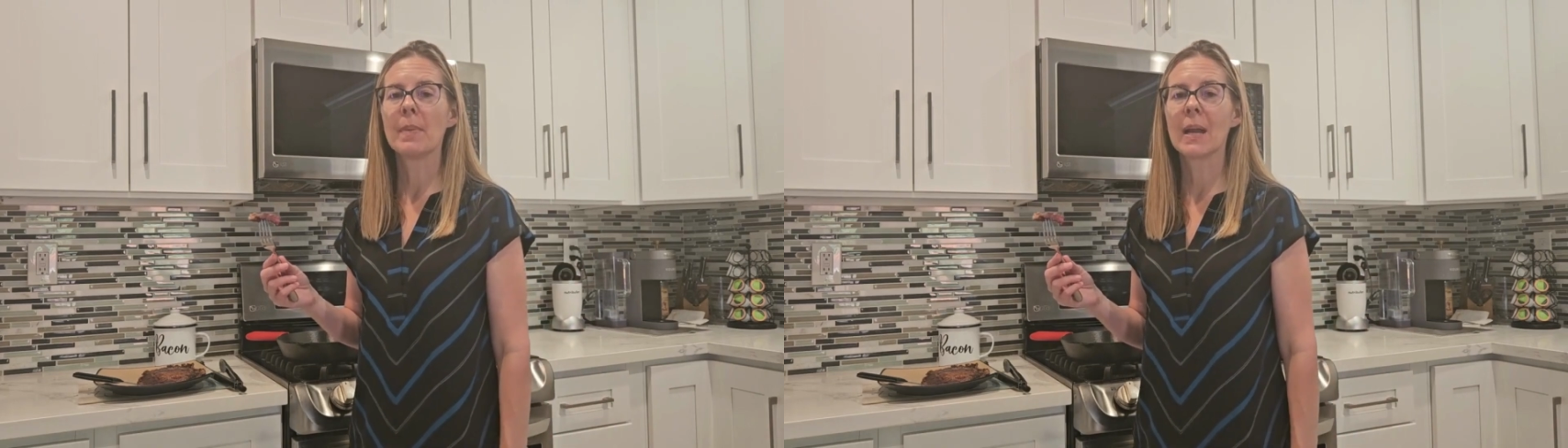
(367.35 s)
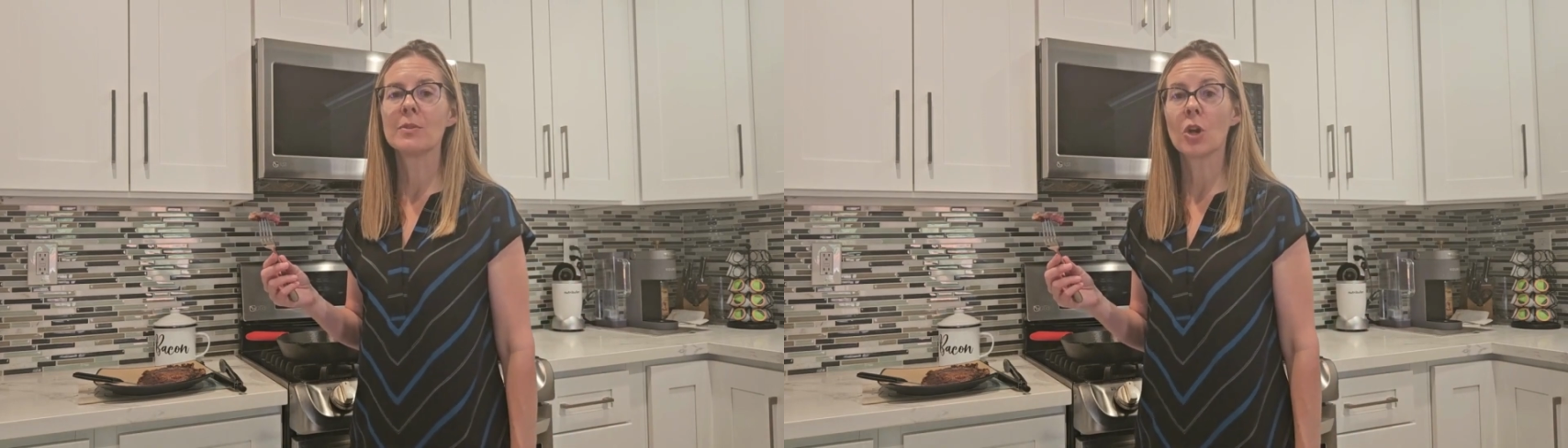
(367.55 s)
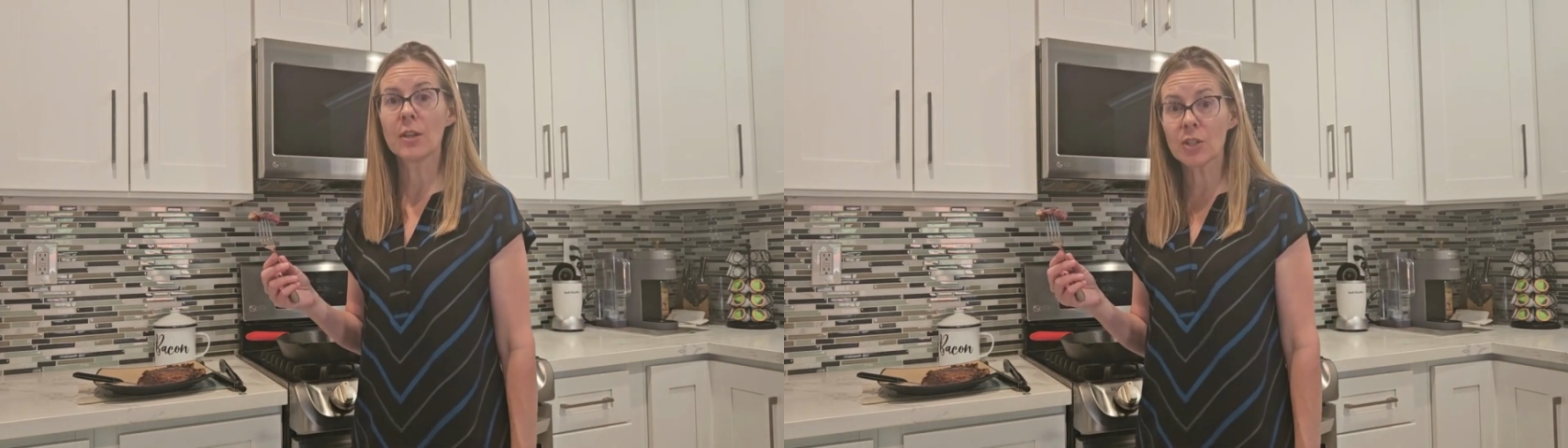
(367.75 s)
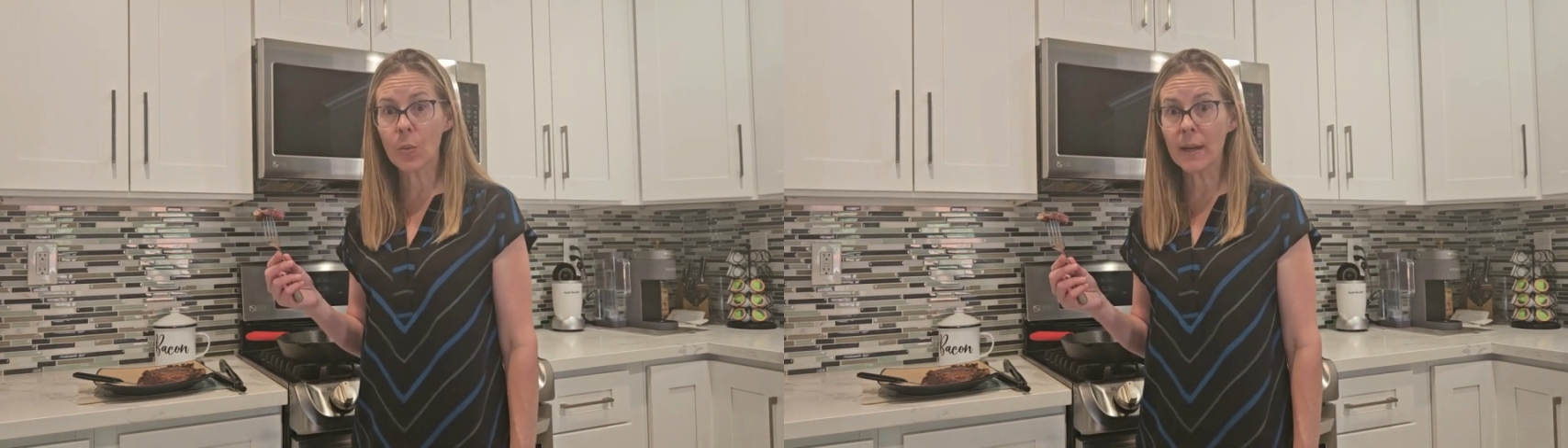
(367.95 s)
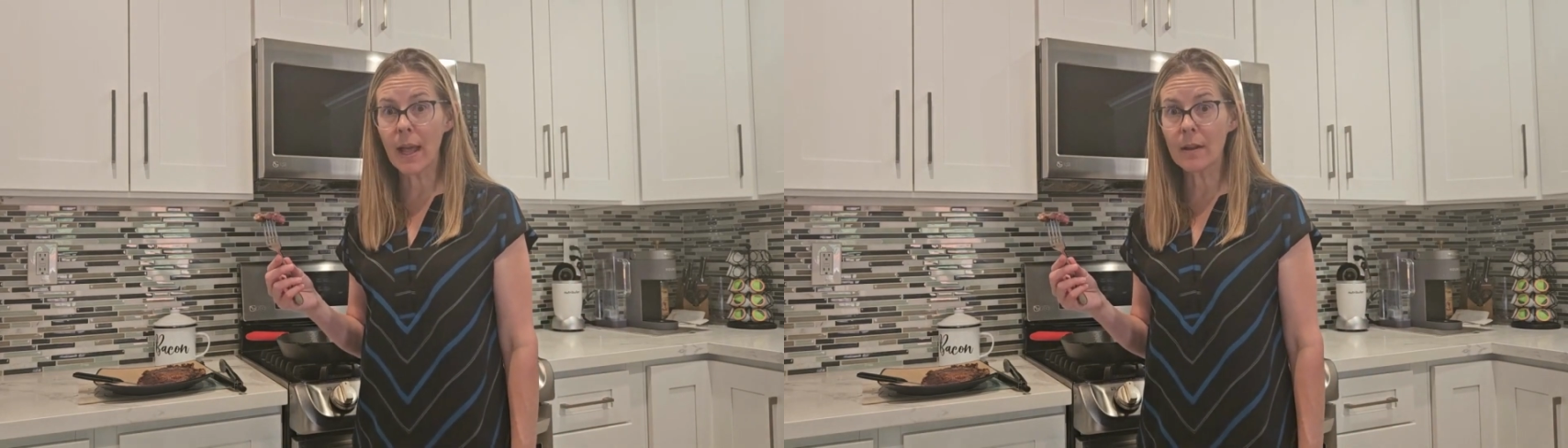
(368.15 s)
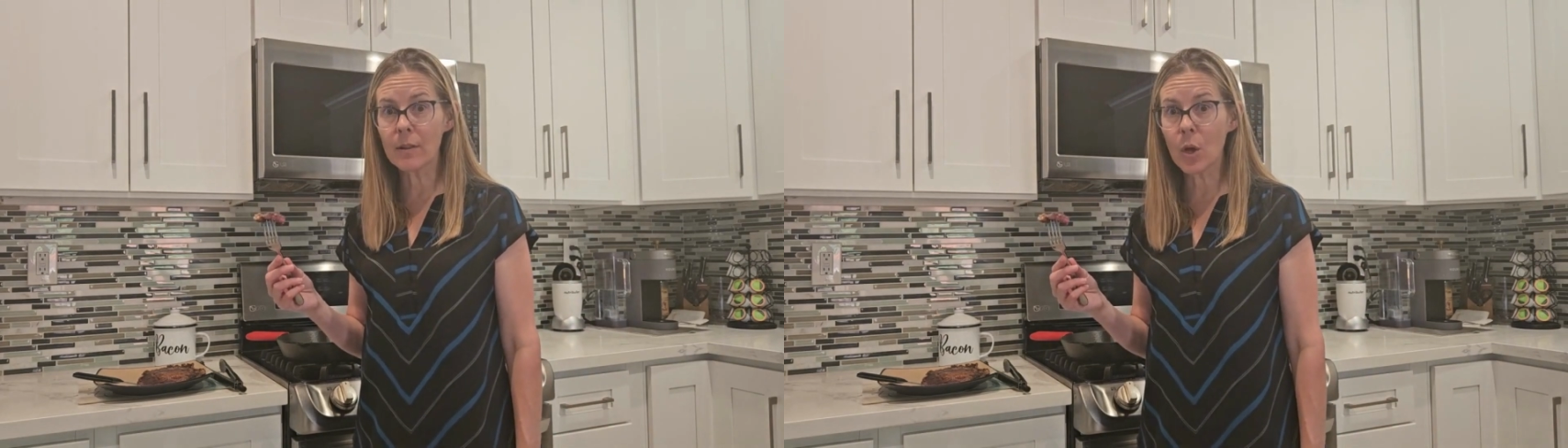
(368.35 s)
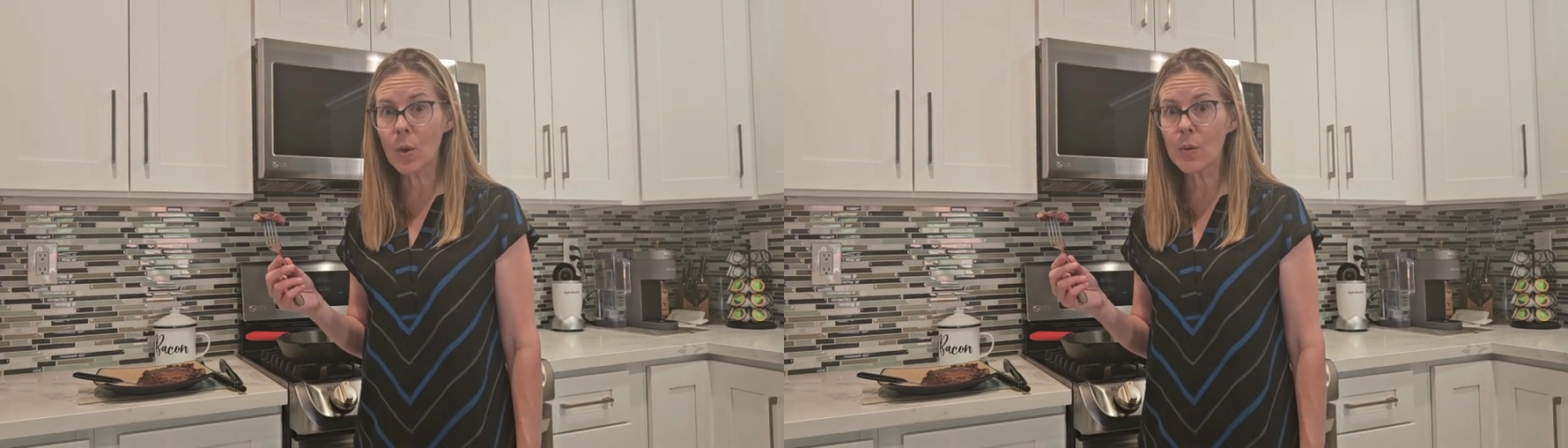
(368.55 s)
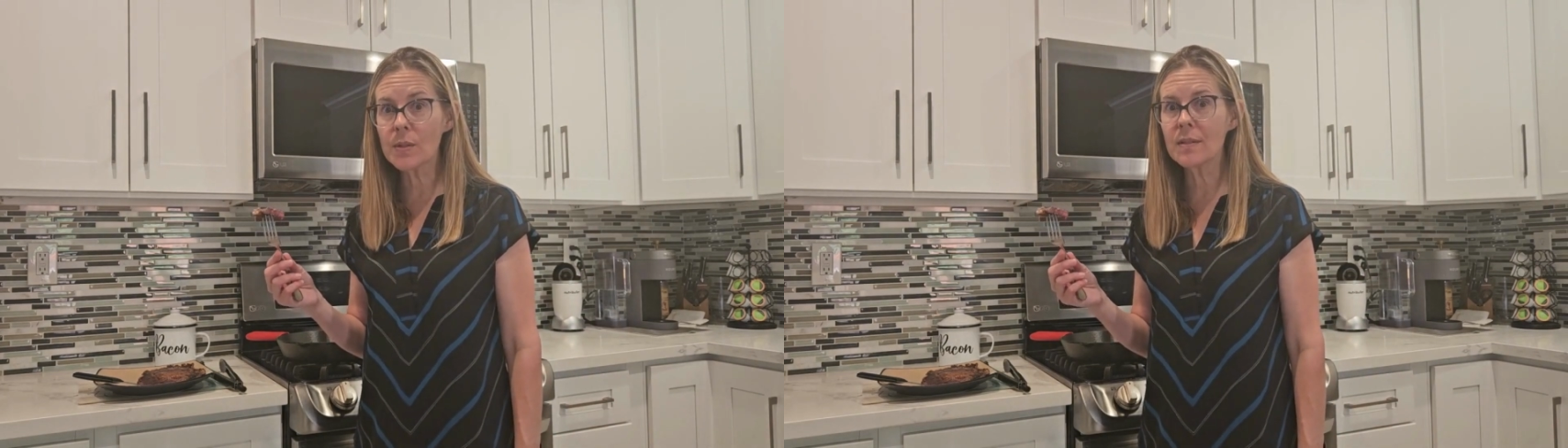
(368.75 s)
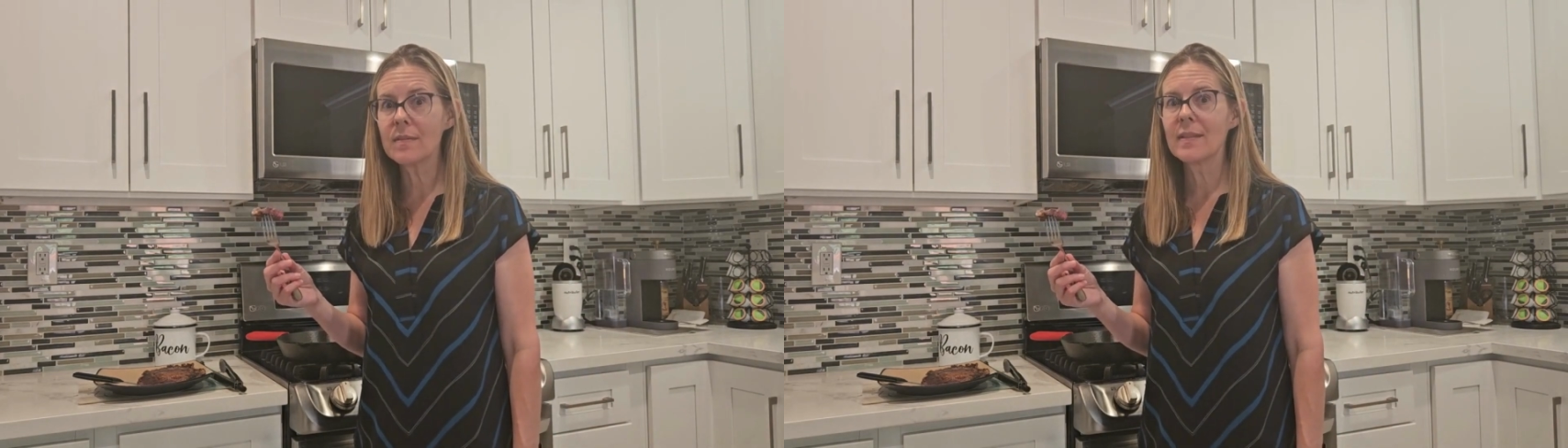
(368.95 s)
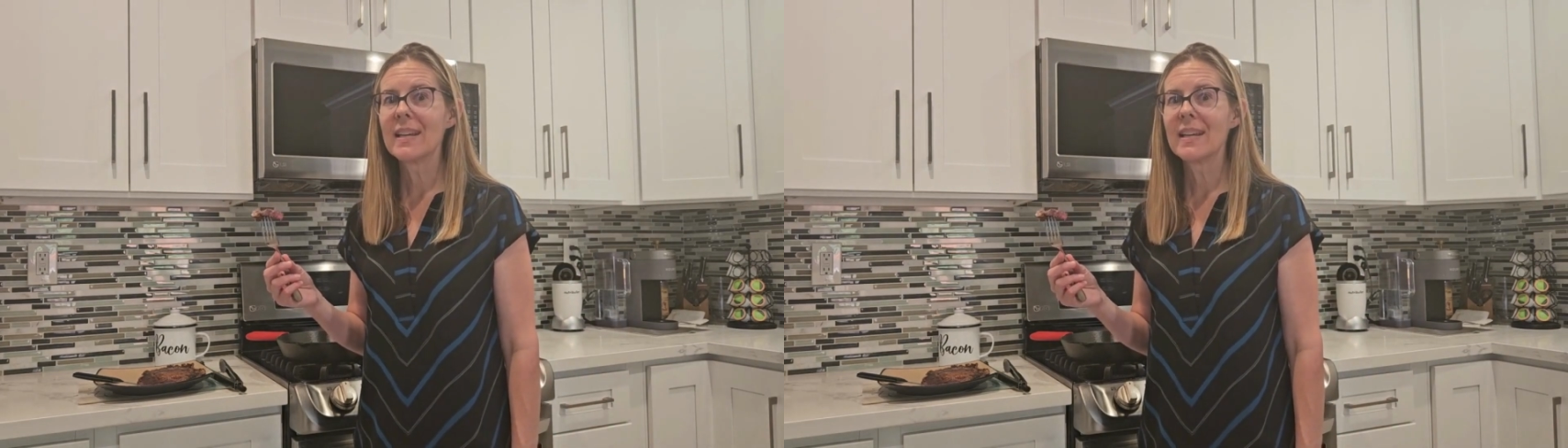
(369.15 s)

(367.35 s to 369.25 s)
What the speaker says: I'm starting to run out of those,